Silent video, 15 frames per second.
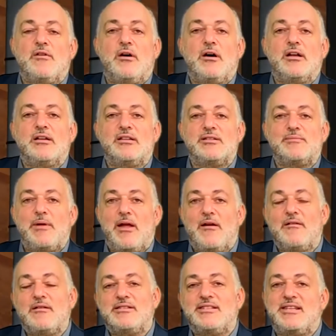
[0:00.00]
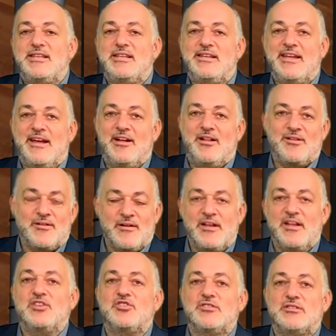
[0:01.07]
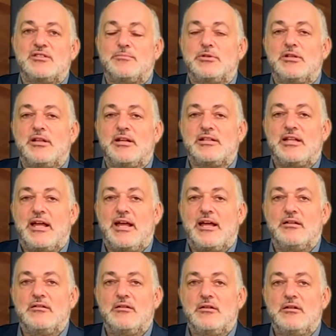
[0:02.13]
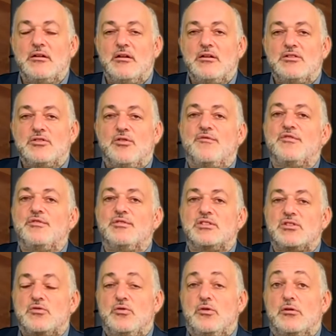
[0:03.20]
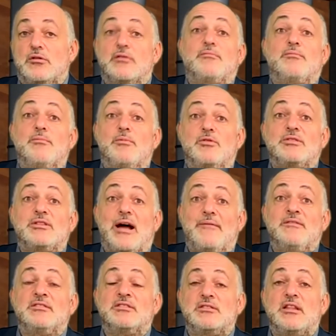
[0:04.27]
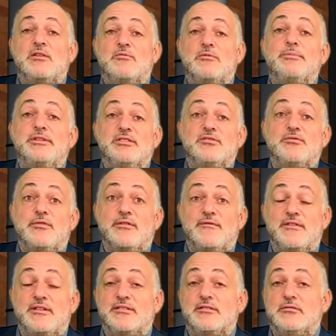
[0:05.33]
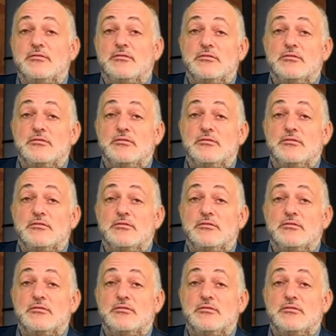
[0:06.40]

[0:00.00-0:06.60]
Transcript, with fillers: on his parents' E, L, or H, or something like that. So if you're in school, the most obvious thing would be student visa.